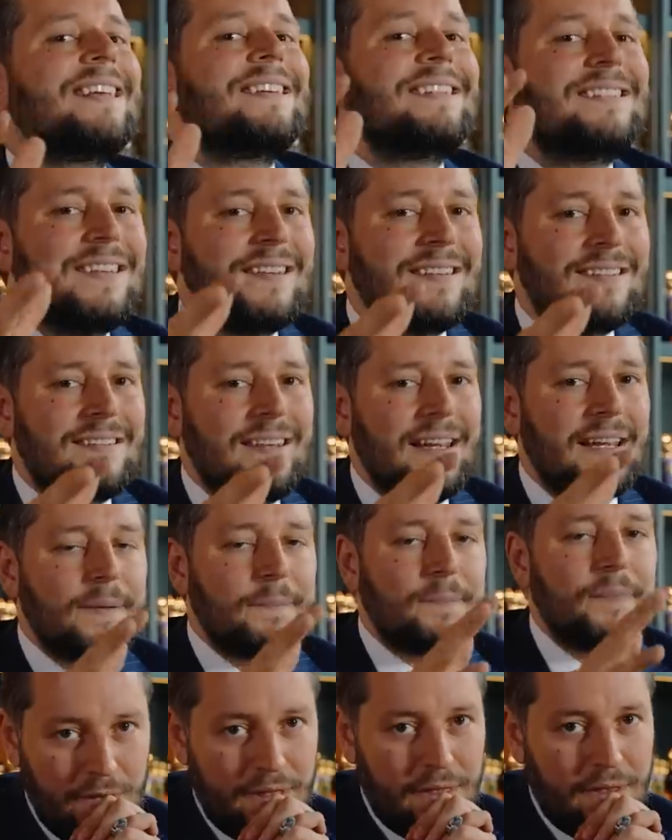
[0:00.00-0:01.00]

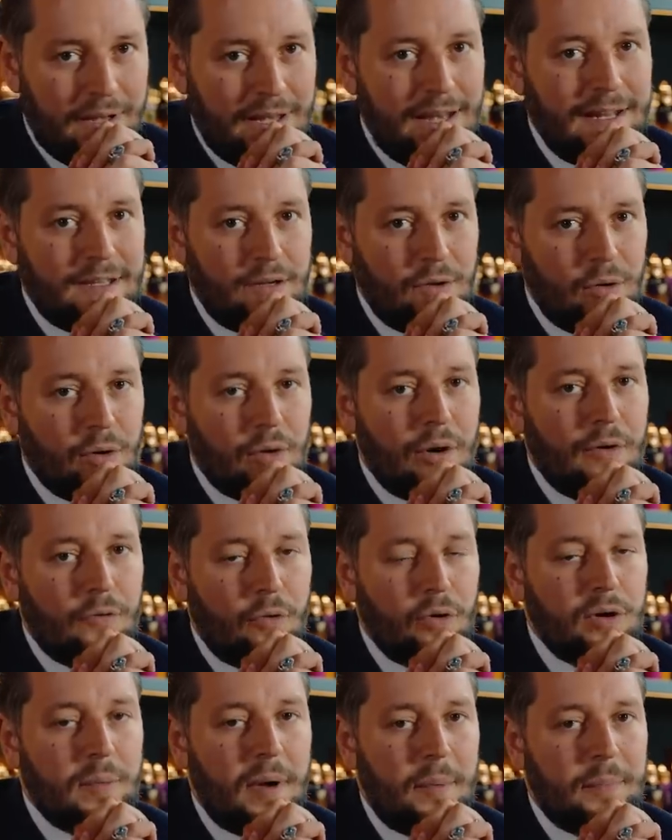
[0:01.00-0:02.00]
existing with the catalog of
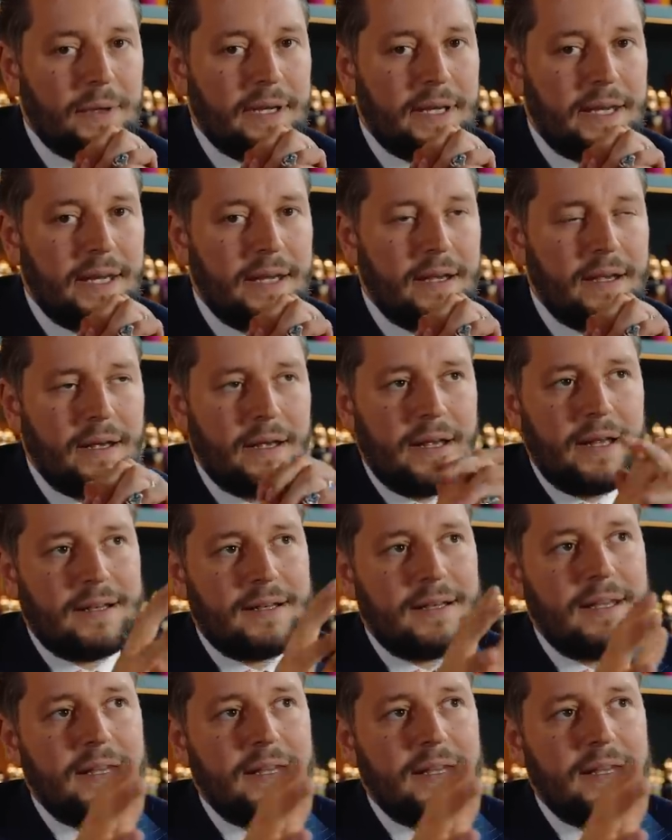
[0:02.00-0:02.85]
Audemars Piguet, at